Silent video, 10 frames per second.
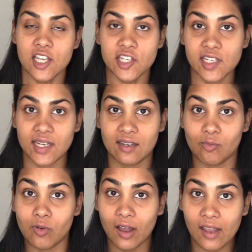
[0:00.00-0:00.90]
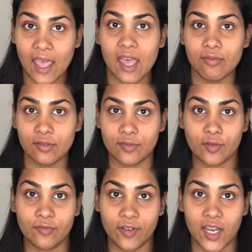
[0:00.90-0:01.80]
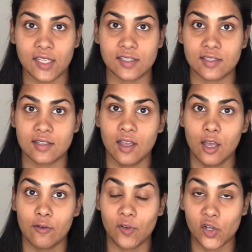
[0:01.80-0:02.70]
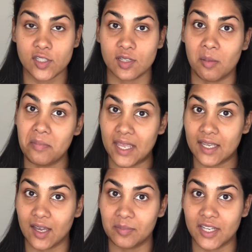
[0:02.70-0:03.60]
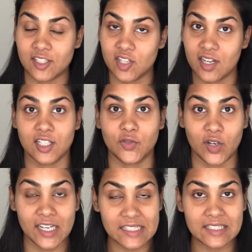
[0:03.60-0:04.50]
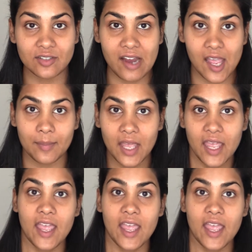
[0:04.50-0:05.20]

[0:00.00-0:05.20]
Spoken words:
She did one half of her face focused on makeup that she does for Instagram,